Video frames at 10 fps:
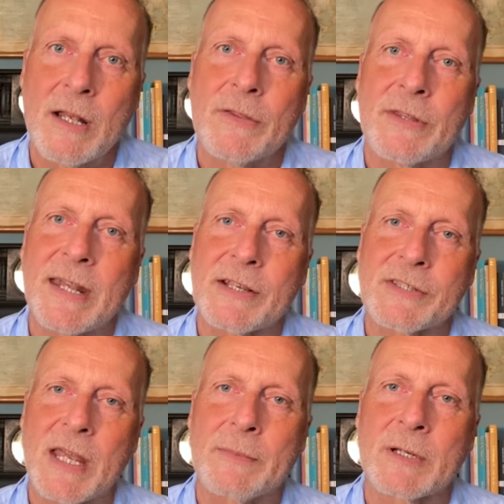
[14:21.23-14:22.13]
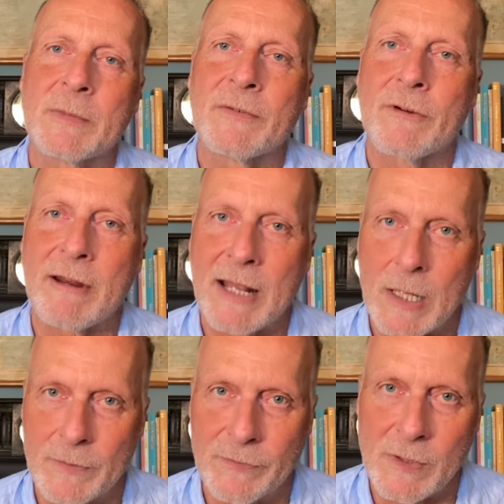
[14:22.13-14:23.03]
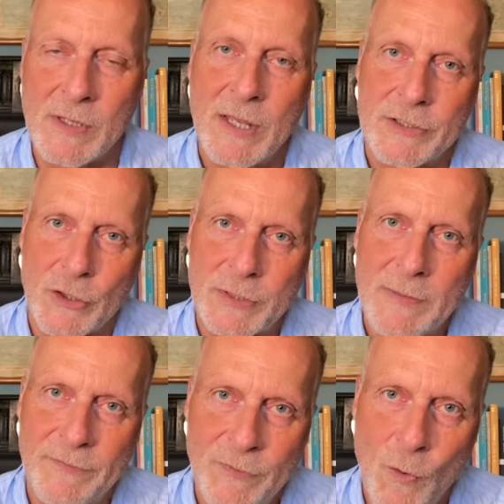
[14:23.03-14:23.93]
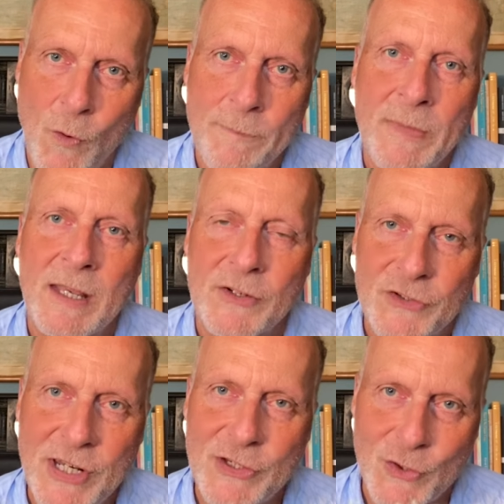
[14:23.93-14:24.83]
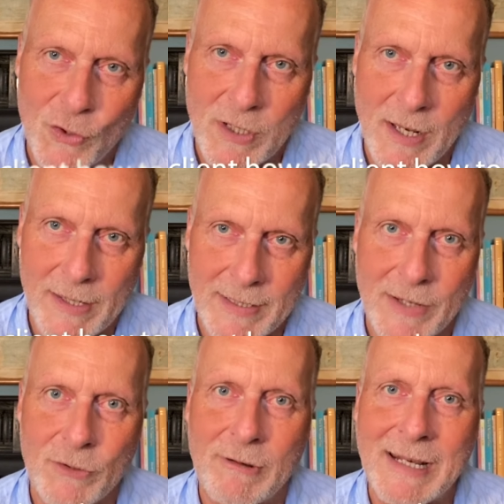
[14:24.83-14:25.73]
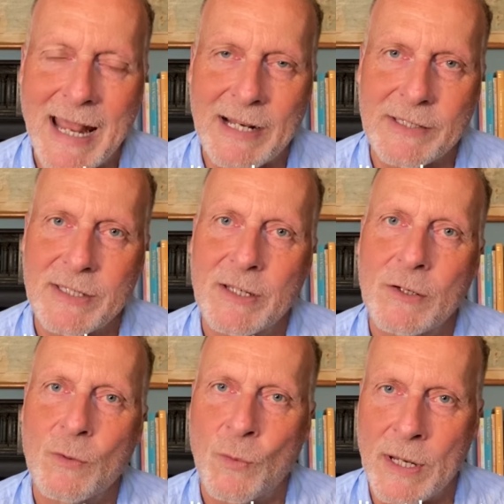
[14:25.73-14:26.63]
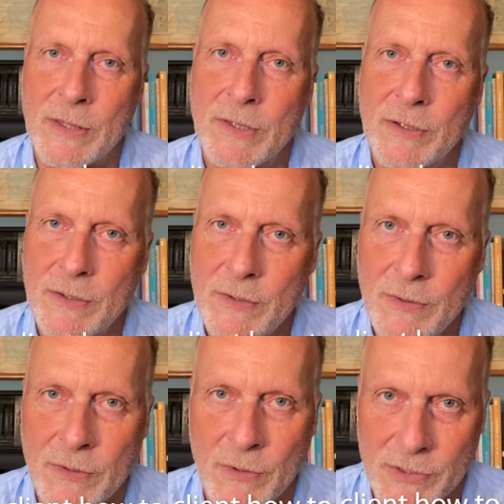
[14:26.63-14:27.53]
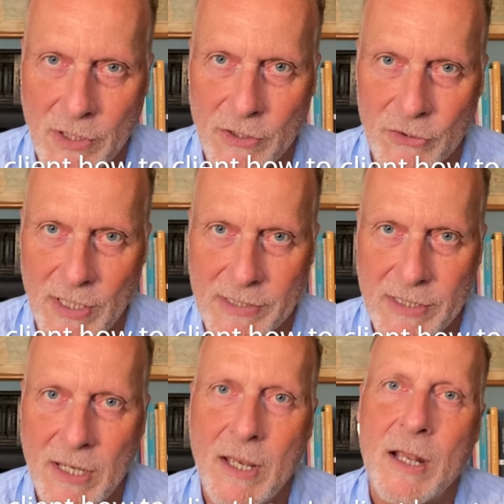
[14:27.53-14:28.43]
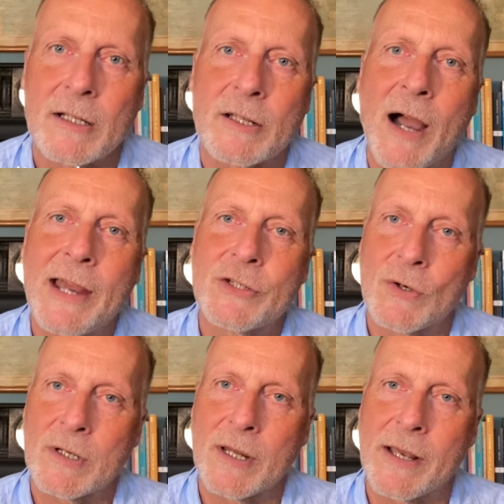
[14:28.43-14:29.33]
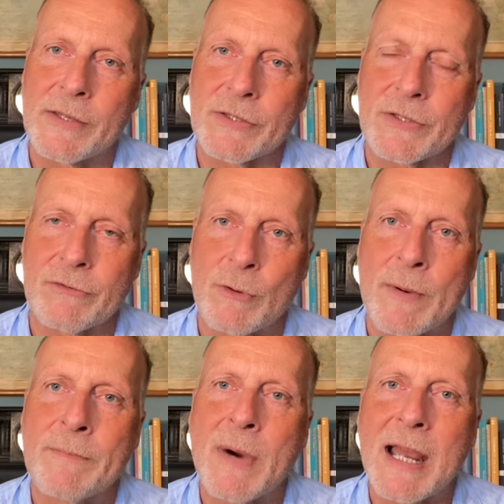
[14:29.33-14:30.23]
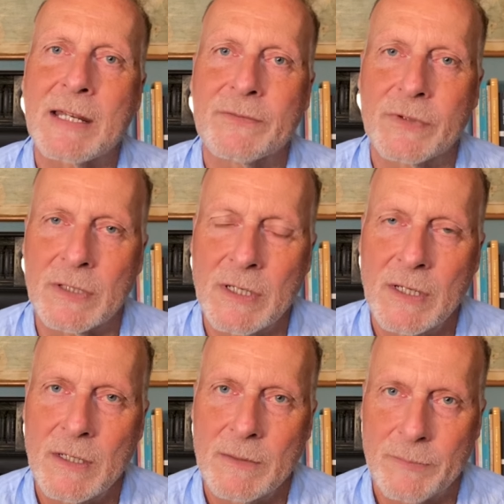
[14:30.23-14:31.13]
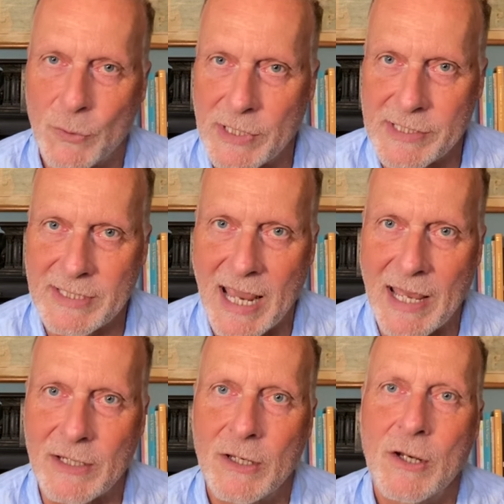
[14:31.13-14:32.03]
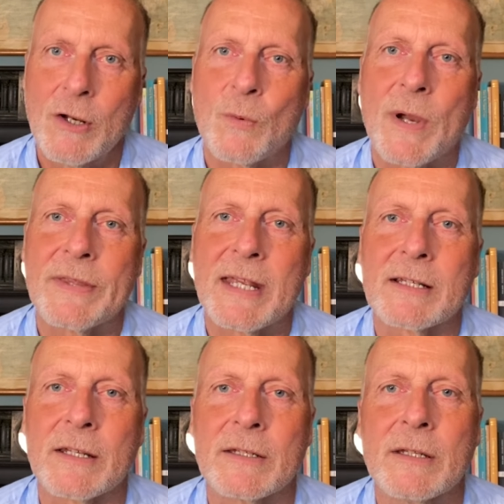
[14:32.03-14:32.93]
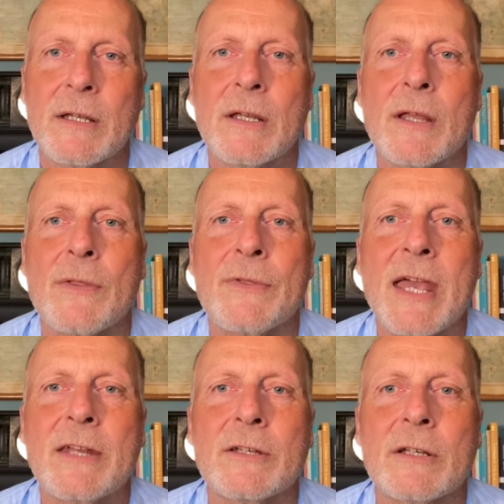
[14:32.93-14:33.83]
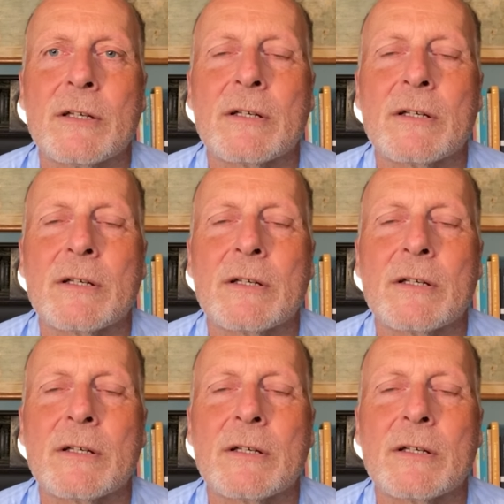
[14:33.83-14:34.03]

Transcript: the next step can be very helpful. So tip four, teach your client how to relax with those urges. Guide your clients through a mindful body scan where they can then